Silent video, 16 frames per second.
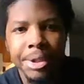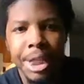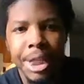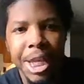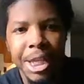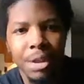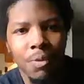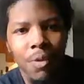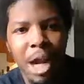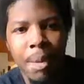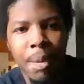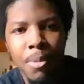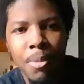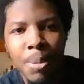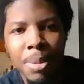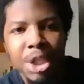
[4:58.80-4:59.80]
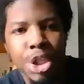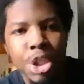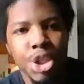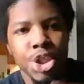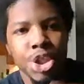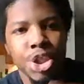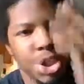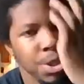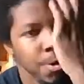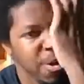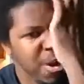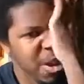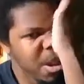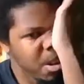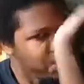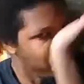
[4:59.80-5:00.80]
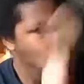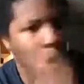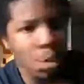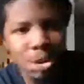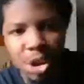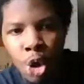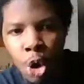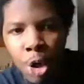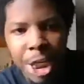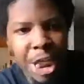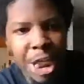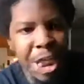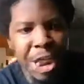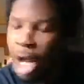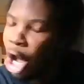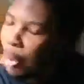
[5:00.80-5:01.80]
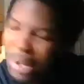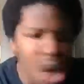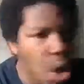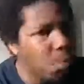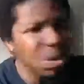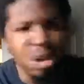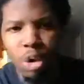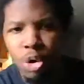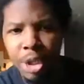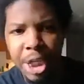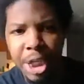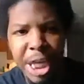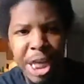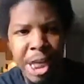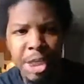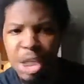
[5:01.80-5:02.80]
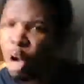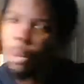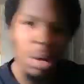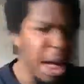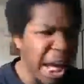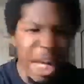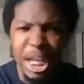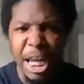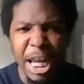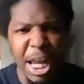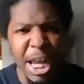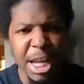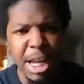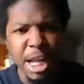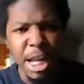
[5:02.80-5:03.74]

At the right moment, Shu and y'all was going in it. I mean, y'all was going head. Y'all head to head.